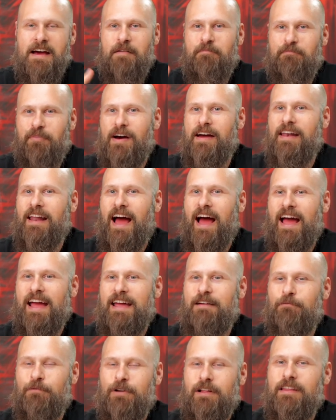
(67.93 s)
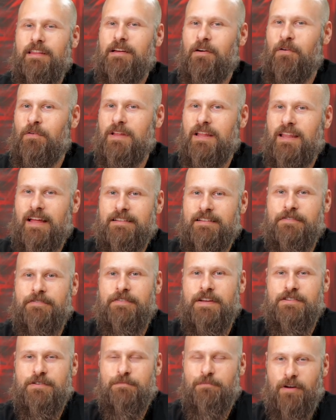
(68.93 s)
But I really only like to
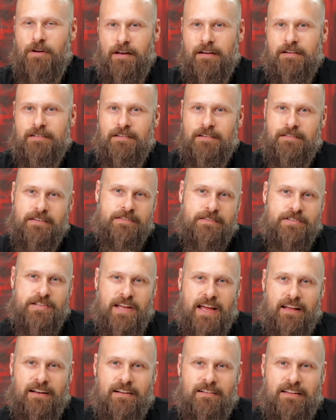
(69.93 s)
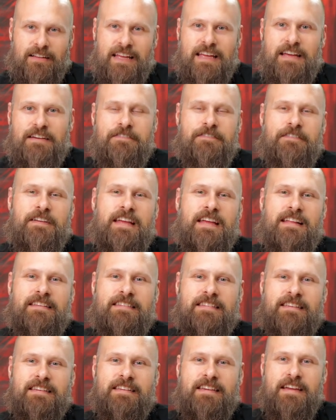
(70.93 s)
feature products on this channel if
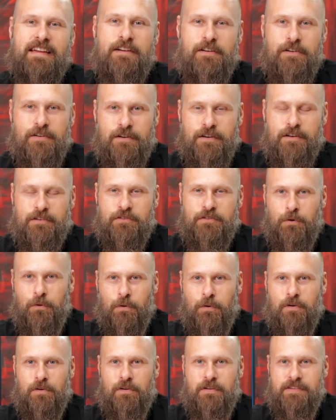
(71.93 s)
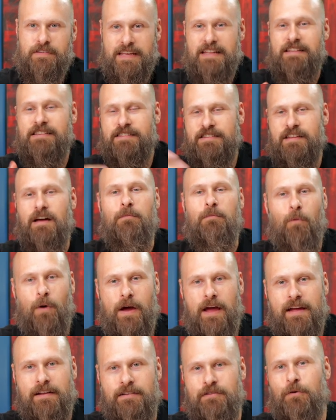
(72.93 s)
it's geared towards, in some
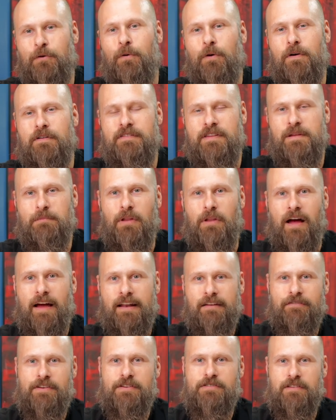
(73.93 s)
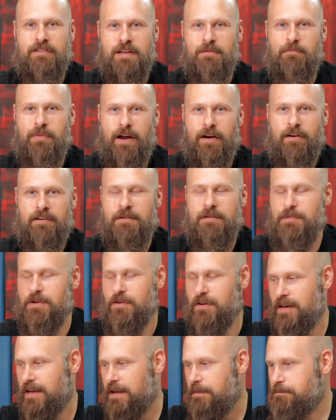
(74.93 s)
way, towards the blind and visually impaired
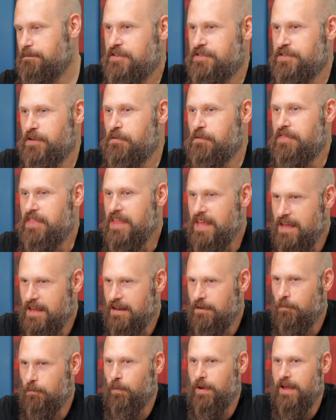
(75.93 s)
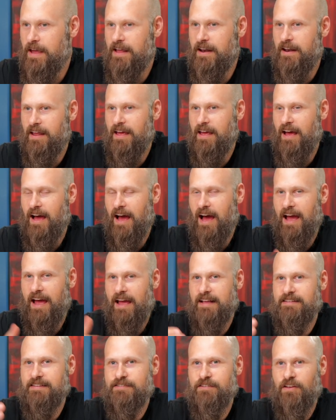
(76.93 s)
community. So then when
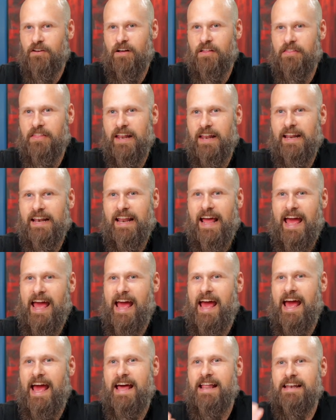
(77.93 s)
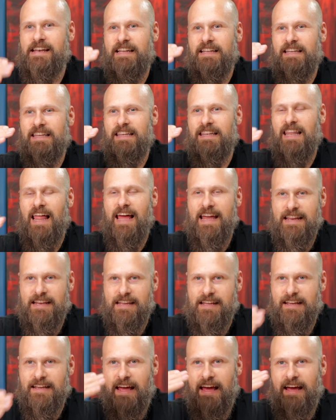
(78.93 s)
I saw that it had
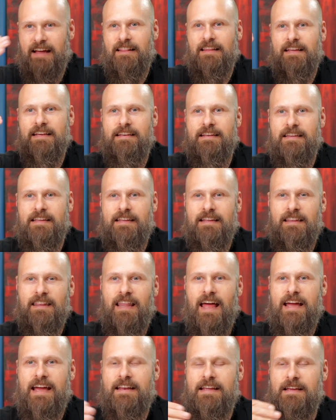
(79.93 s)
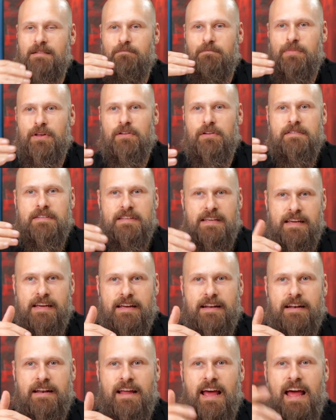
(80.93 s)
lighting, LED lighting built
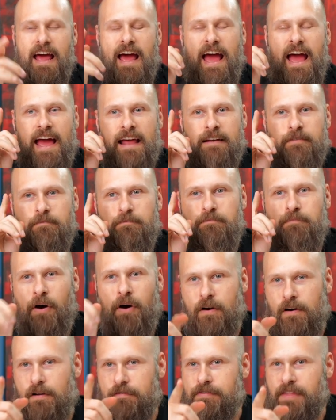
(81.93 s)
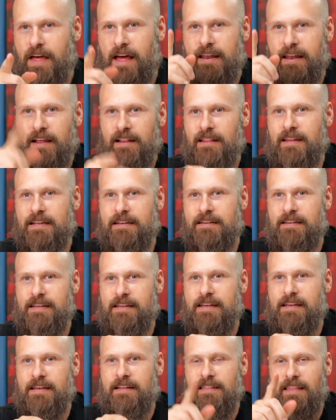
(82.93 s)
in, and part of that
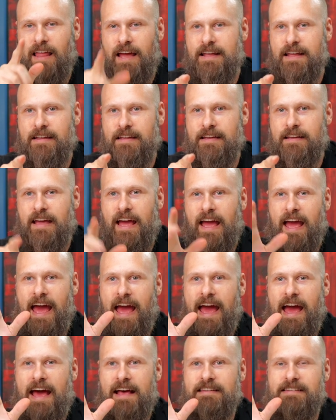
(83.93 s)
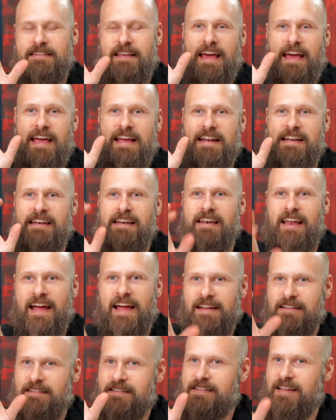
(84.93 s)
LED lighting has a
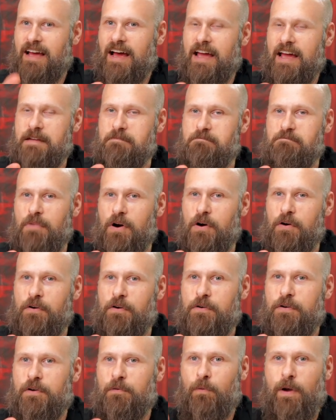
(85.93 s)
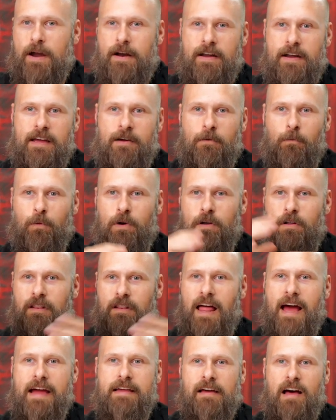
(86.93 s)
nighttime mode where it will
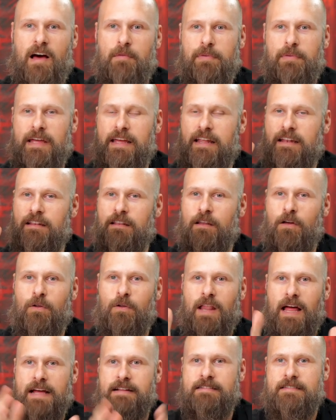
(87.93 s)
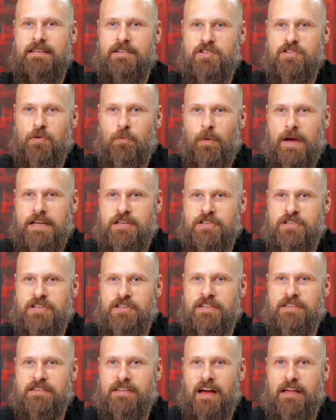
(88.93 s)
light up in low light
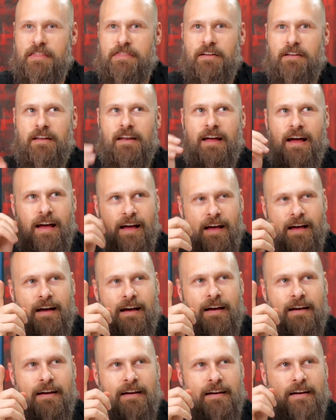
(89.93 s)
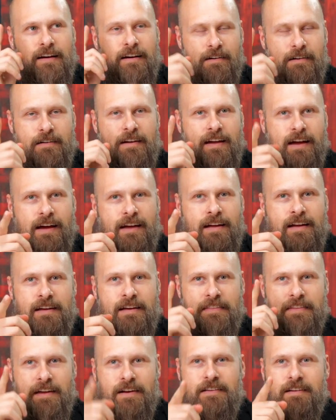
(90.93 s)
situations. I thought, ah, okay,
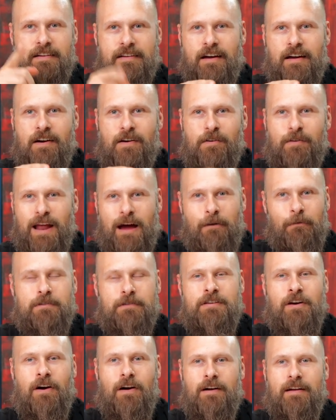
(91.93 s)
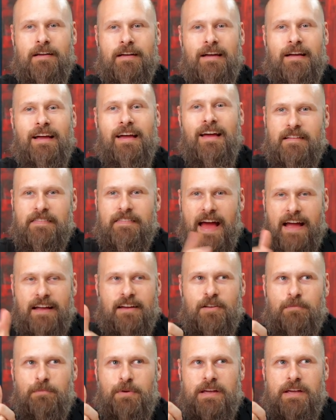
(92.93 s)
there you go, now we're talking. That
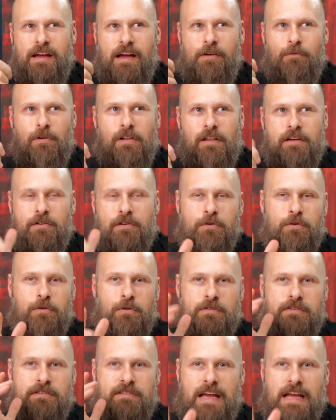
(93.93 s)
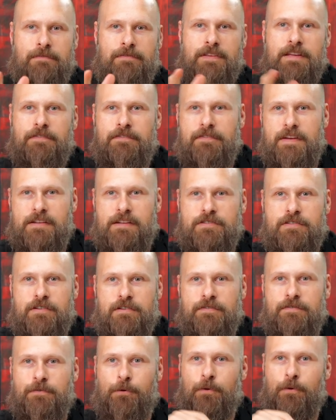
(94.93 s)
could be a really cool safety feature
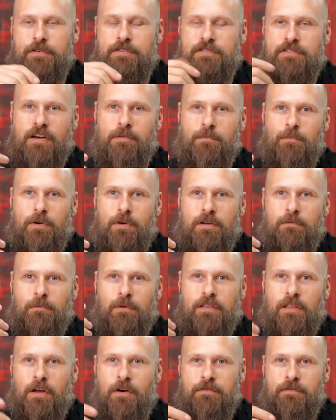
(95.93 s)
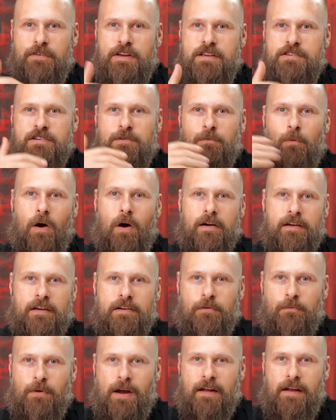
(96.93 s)
for someone with low vision walking
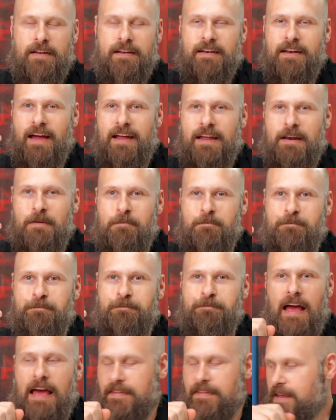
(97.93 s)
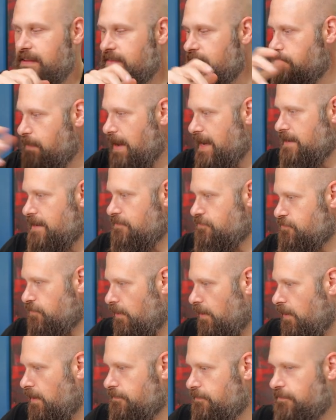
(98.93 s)
around at night. And then the main
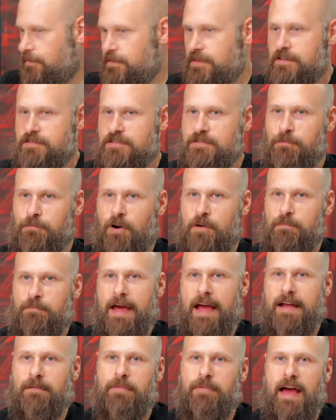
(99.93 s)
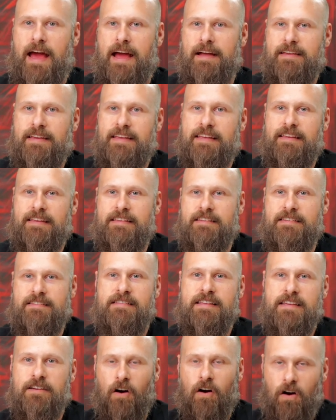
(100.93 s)
draw for this smart backpack is
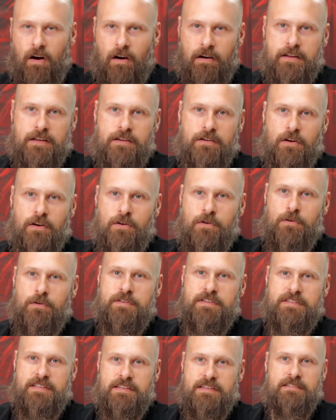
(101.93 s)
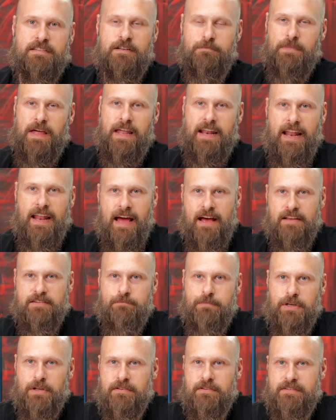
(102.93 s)
the audio system that it has
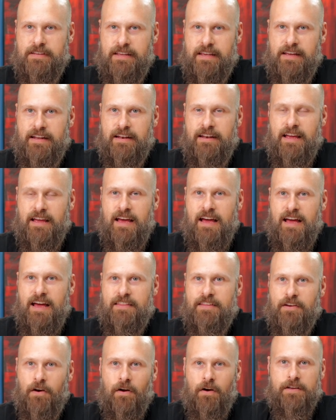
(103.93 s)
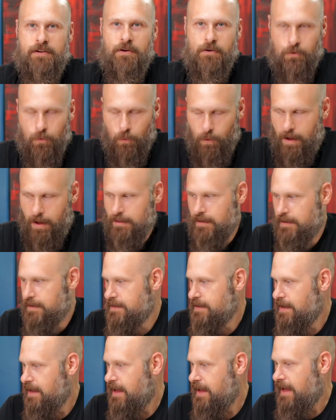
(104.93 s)
built in, the audio
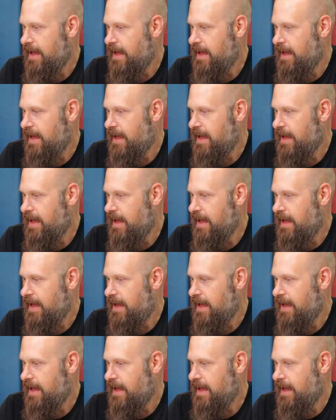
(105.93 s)
quality.